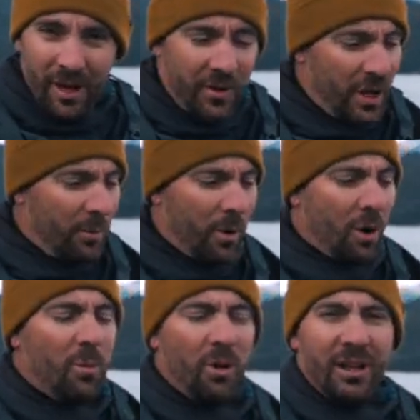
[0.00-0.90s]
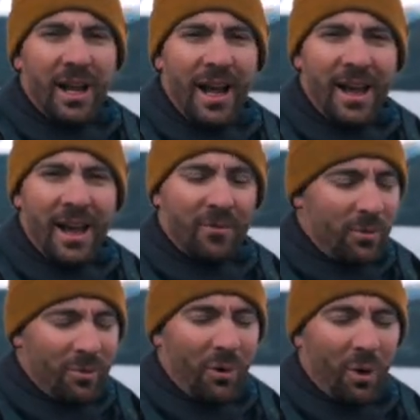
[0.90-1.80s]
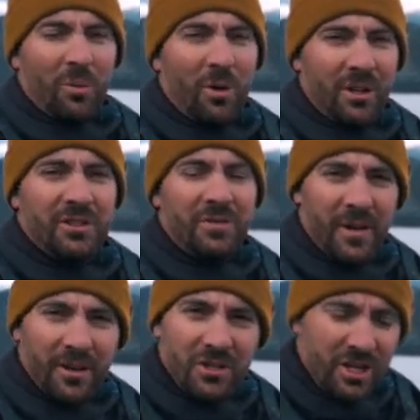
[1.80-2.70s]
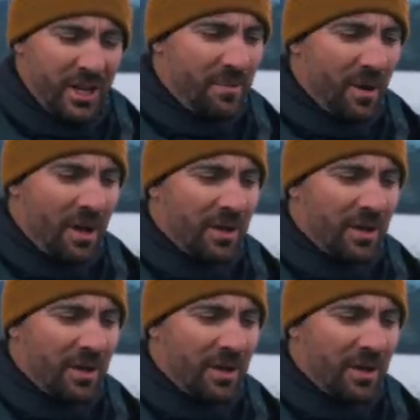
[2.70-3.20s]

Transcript: If you get a rotor molded kayak, well, rotor molding is fairly cheap.